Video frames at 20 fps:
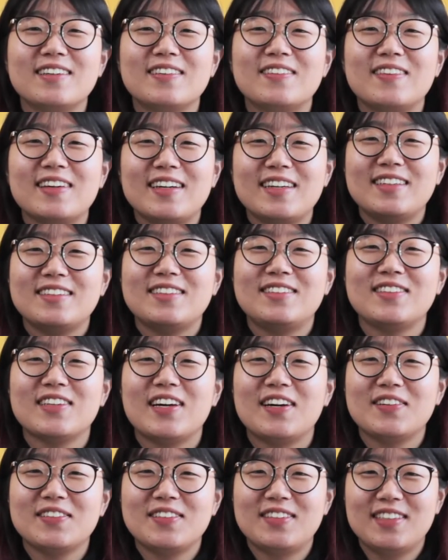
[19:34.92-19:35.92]
Right,
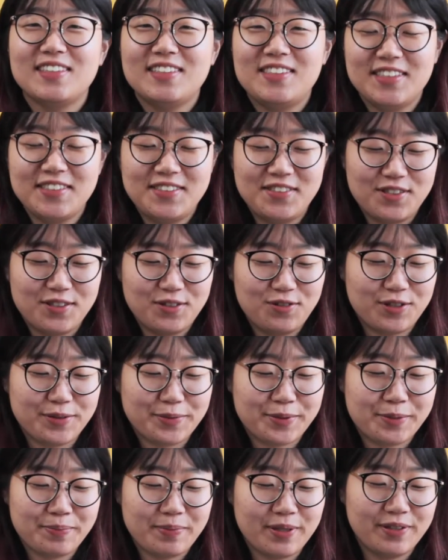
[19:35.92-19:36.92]
so this is the drop
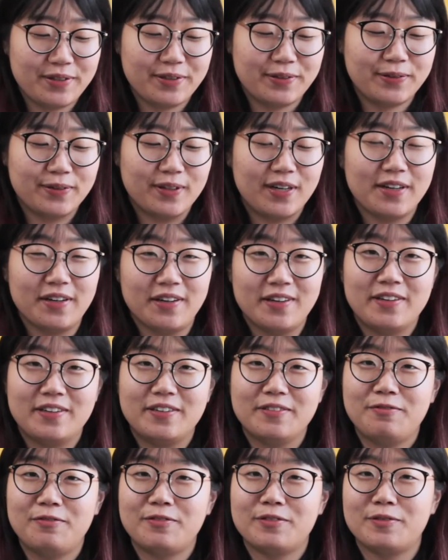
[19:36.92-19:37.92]
spindle I
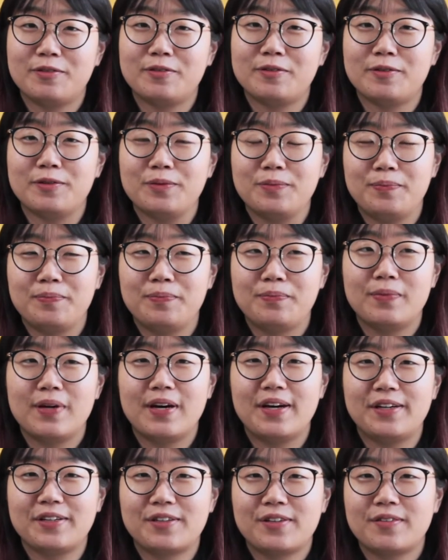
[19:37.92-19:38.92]
got for
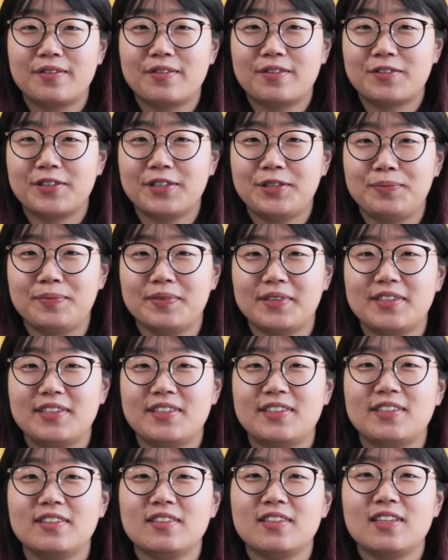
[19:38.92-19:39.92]

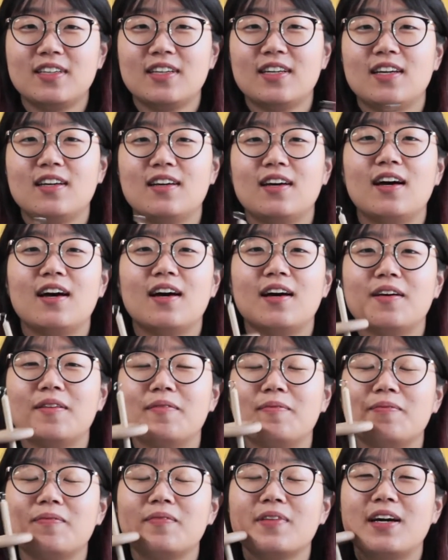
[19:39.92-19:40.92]
Christmas.
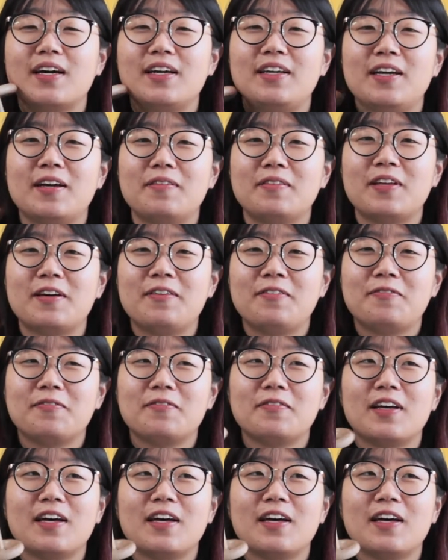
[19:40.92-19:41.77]
I get that.